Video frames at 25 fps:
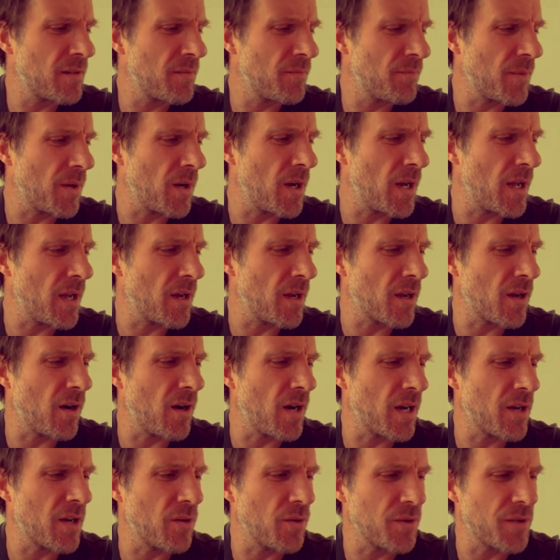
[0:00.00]
by a guy
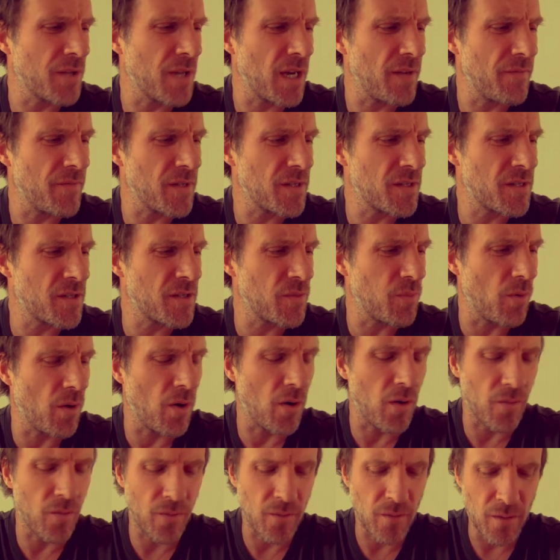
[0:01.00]
called David
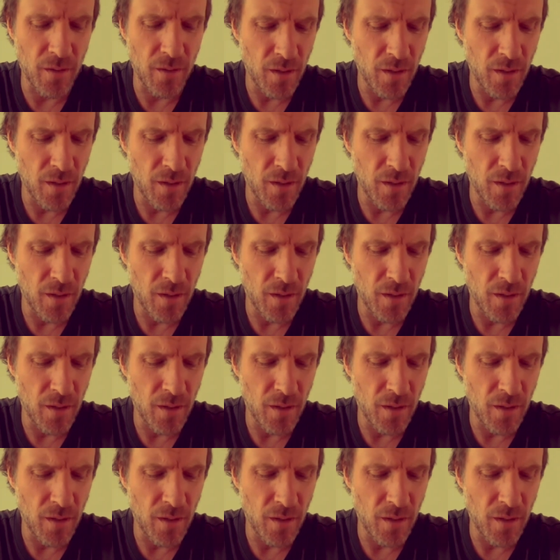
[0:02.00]
Swan.